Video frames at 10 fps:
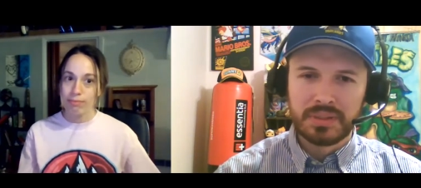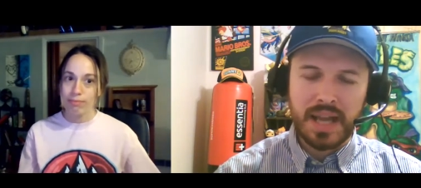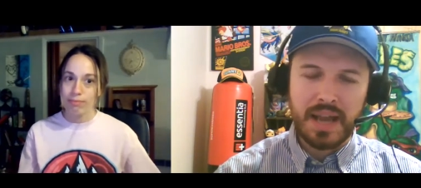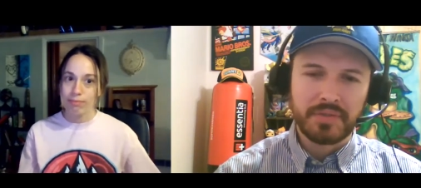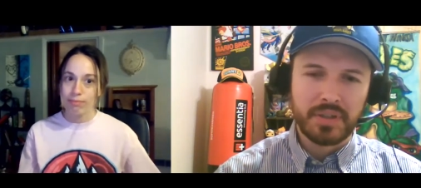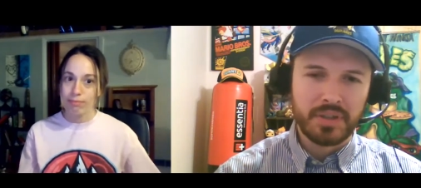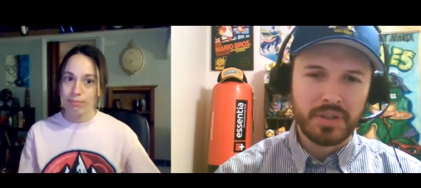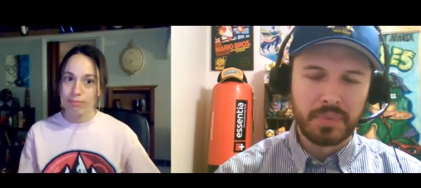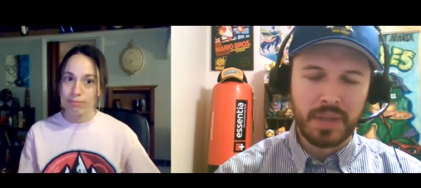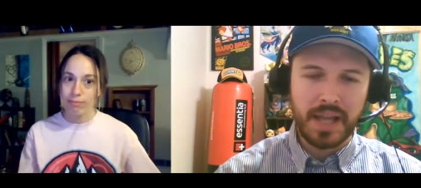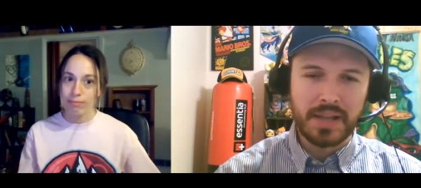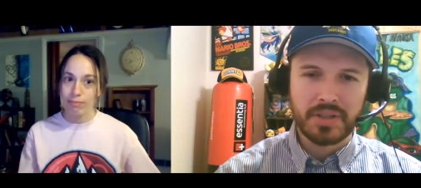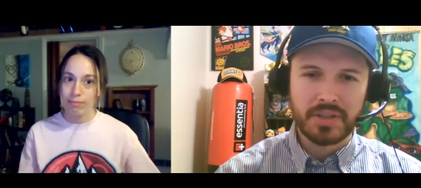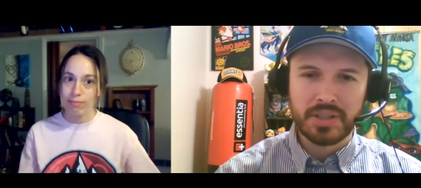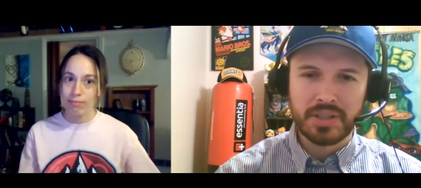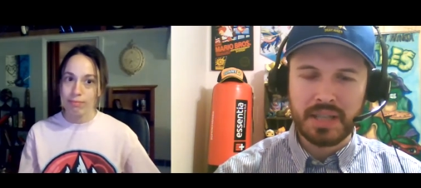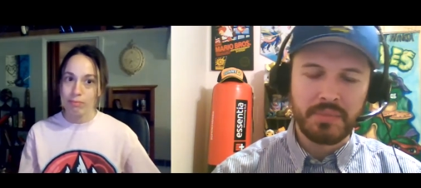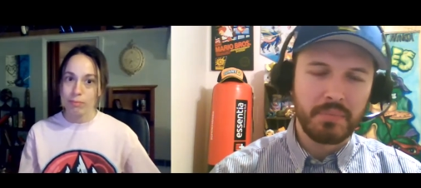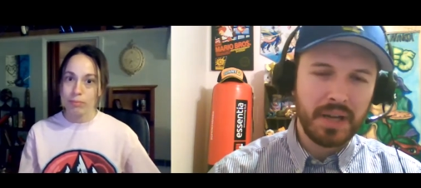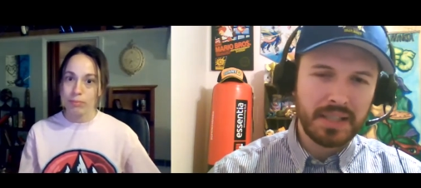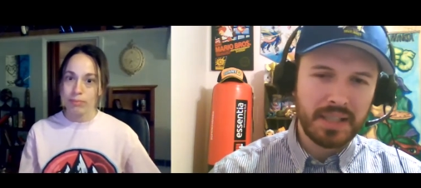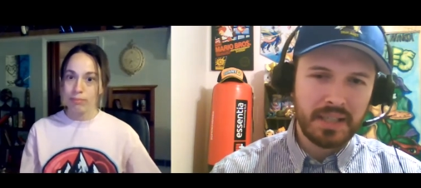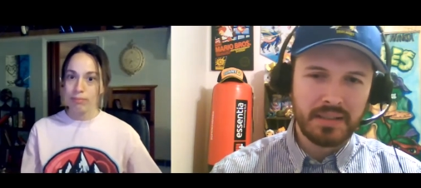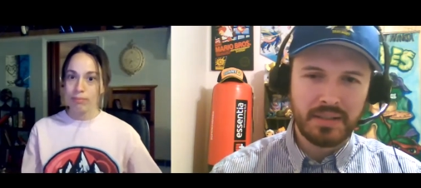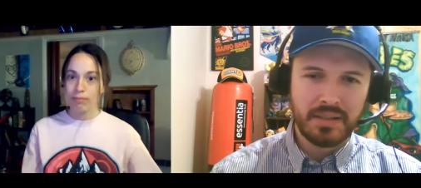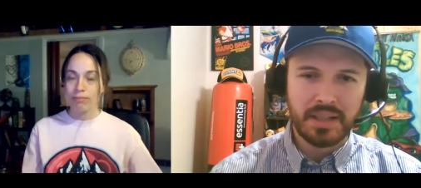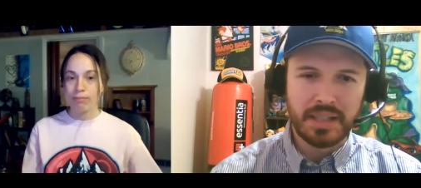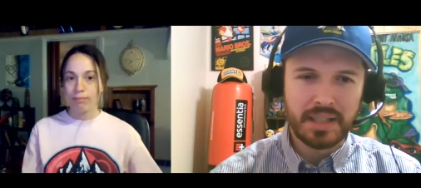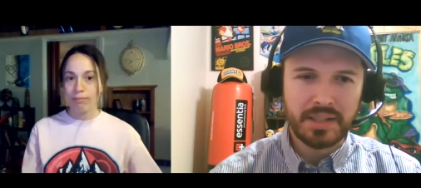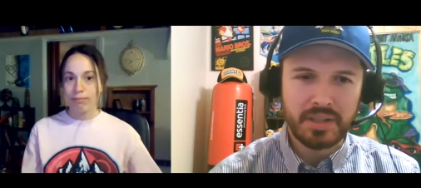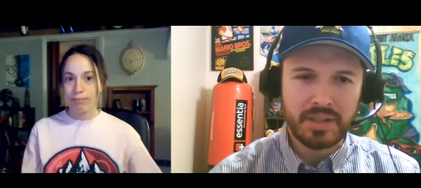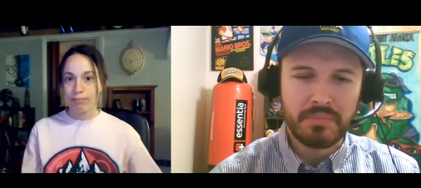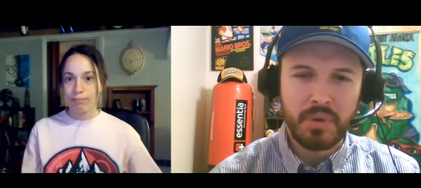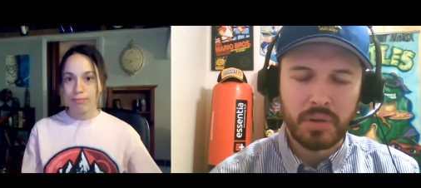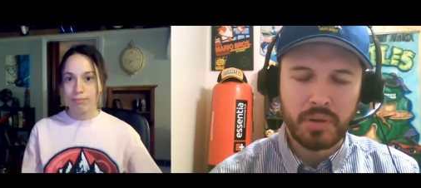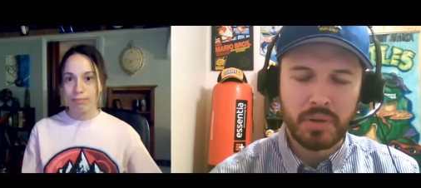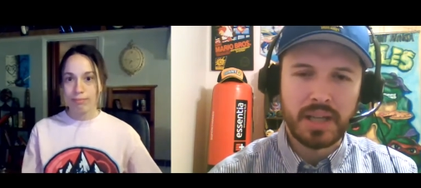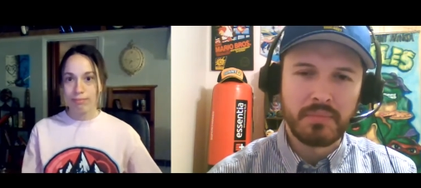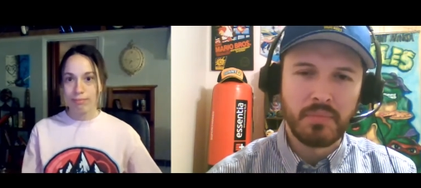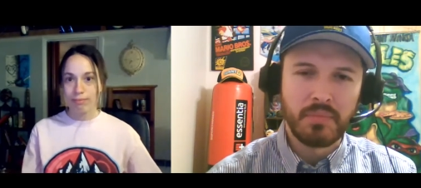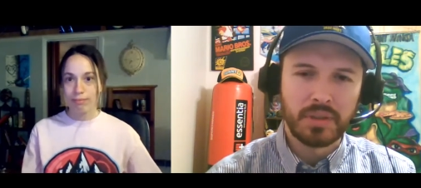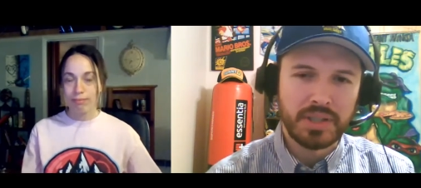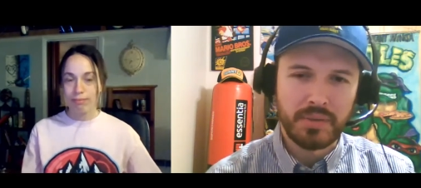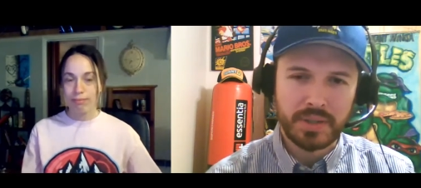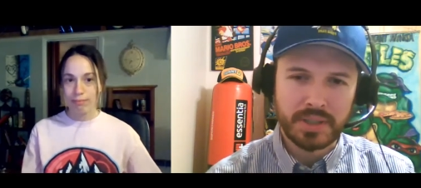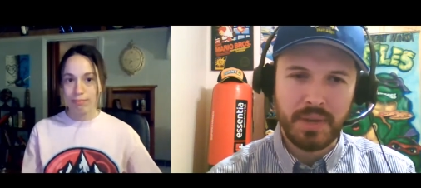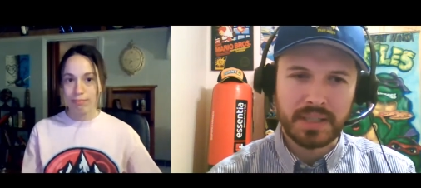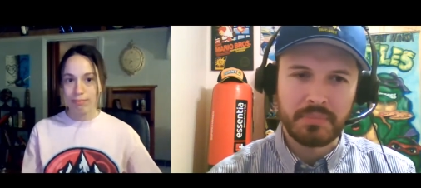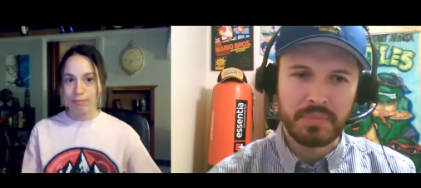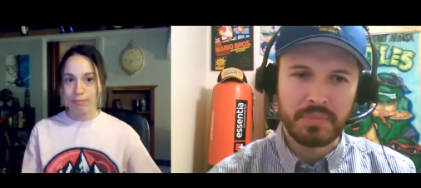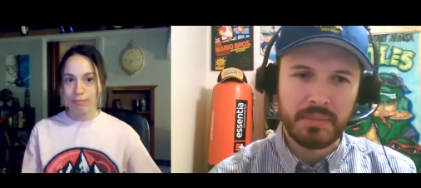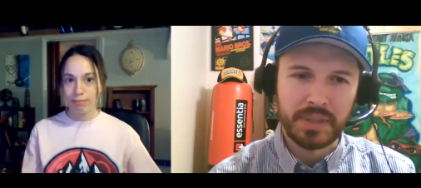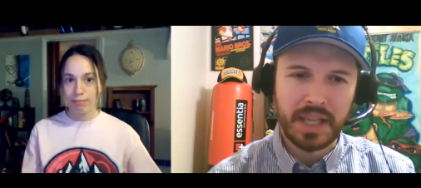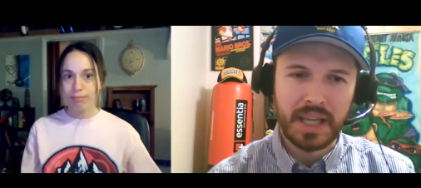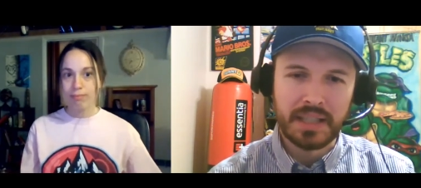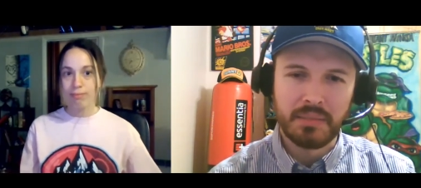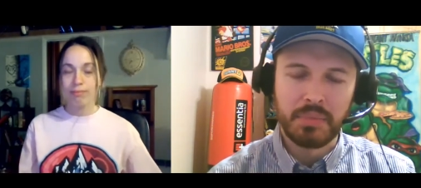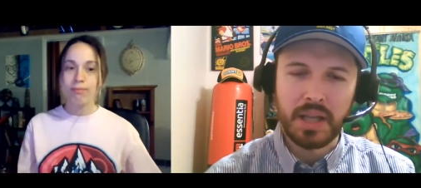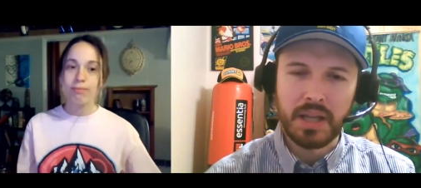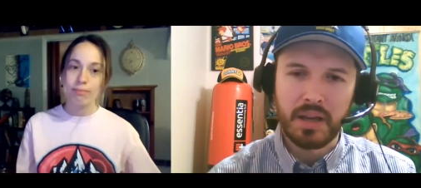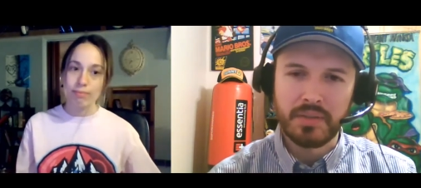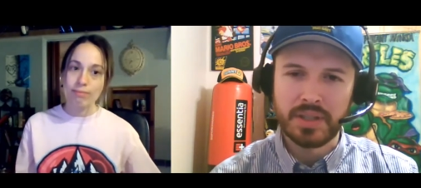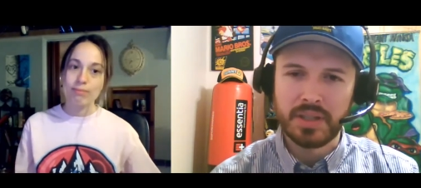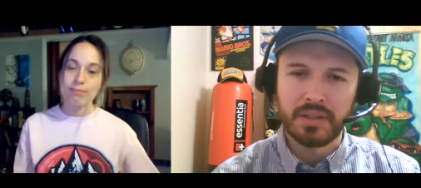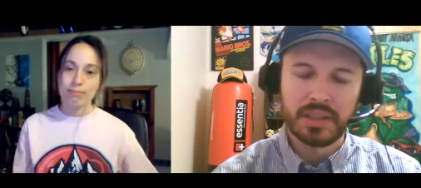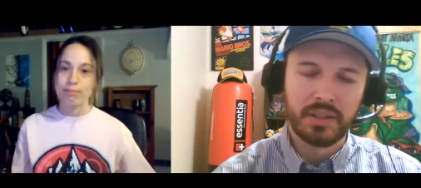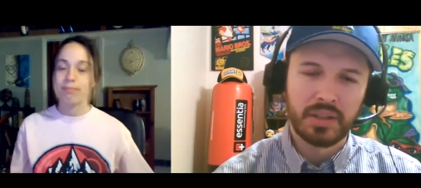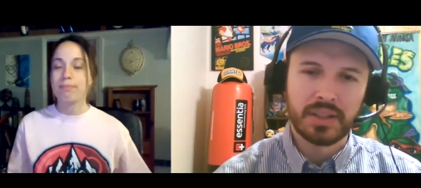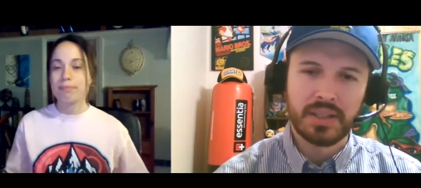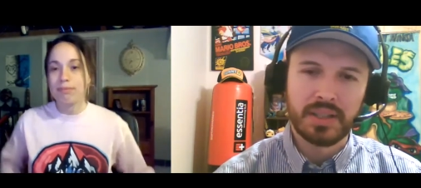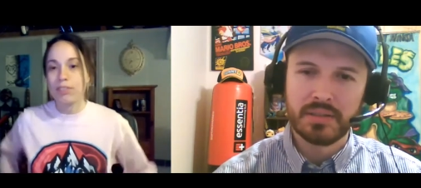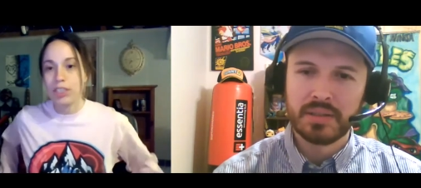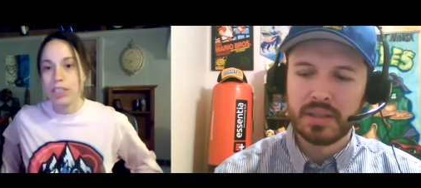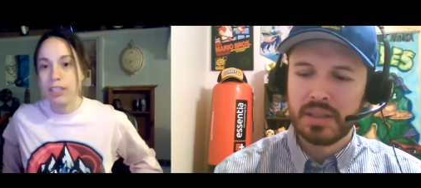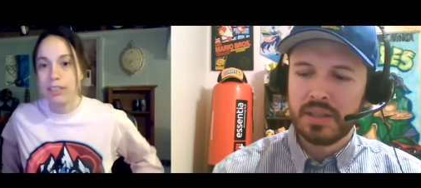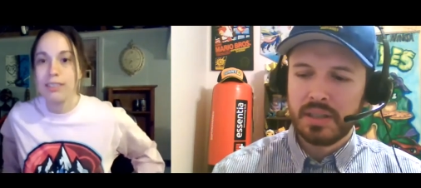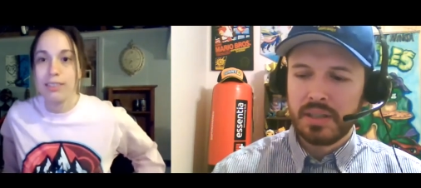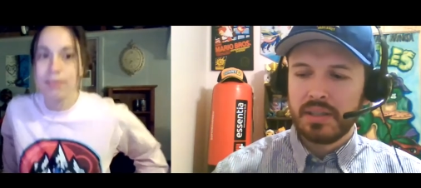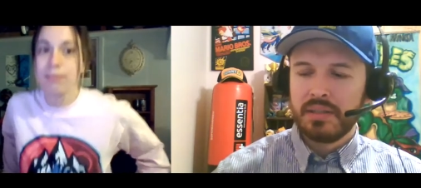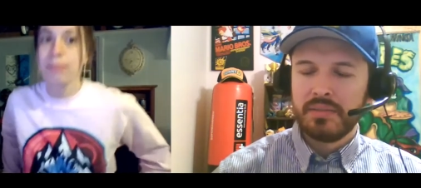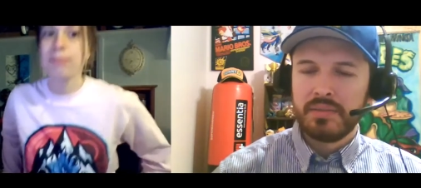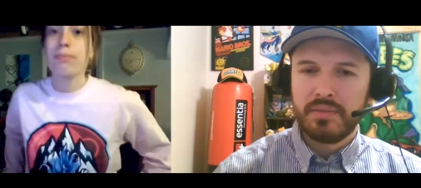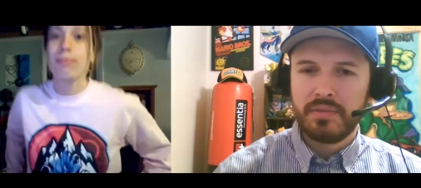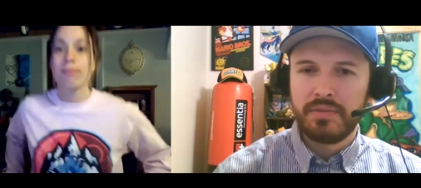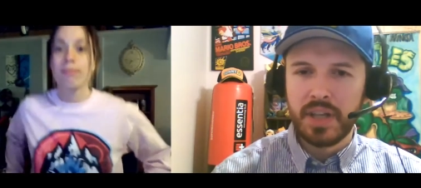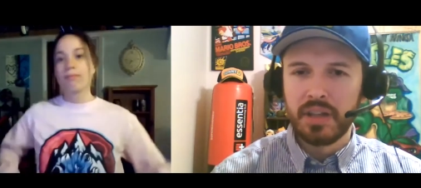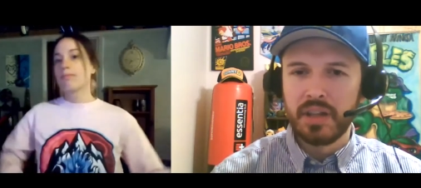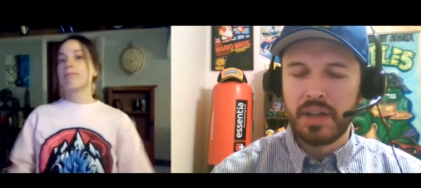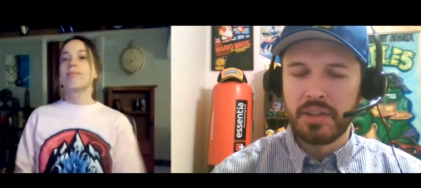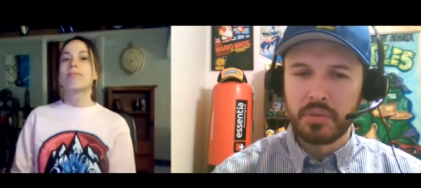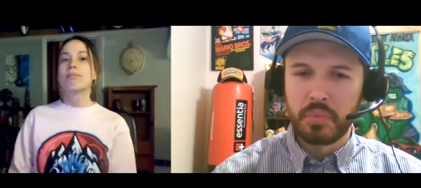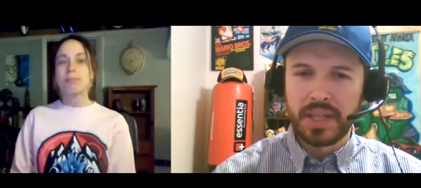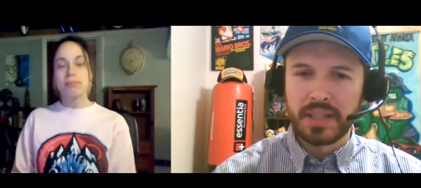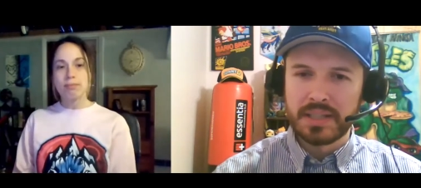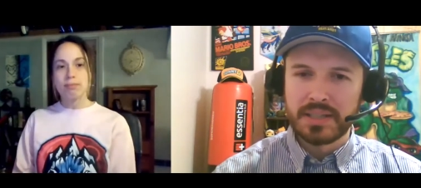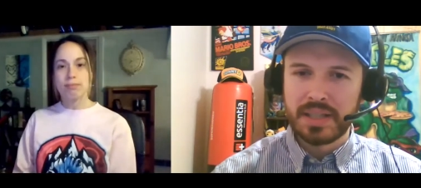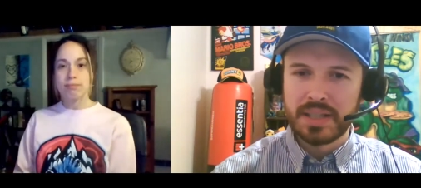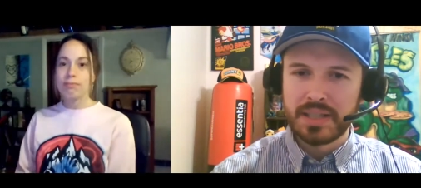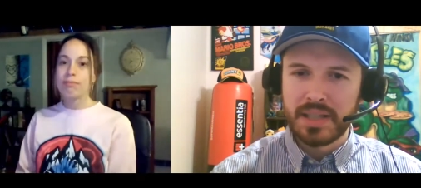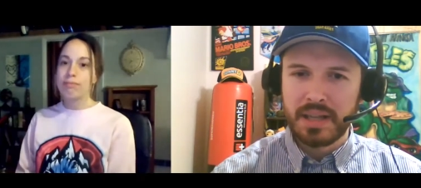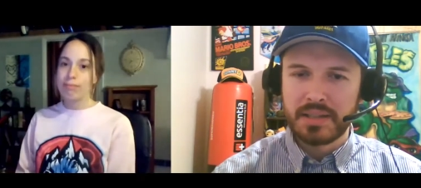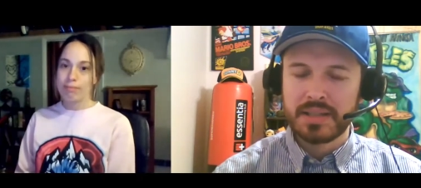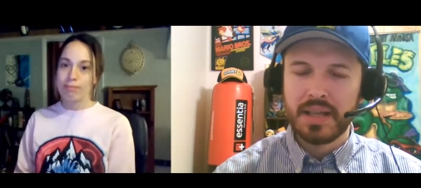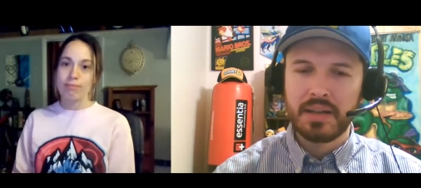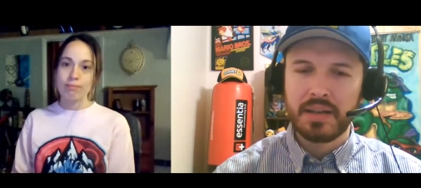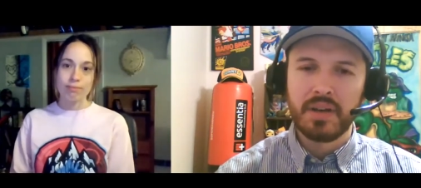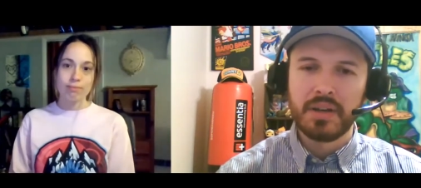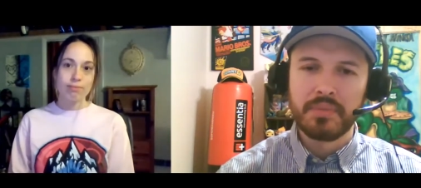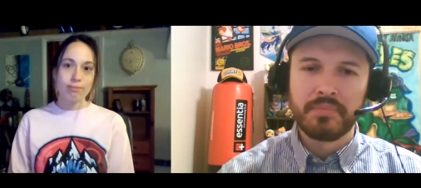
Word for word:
Speaker 1: after you play a certain team, you might need not need a certain Pokemon anymore unless you expect to play them again in the playoffs. So you can look to mm, for sure fill other weaknesses, etc.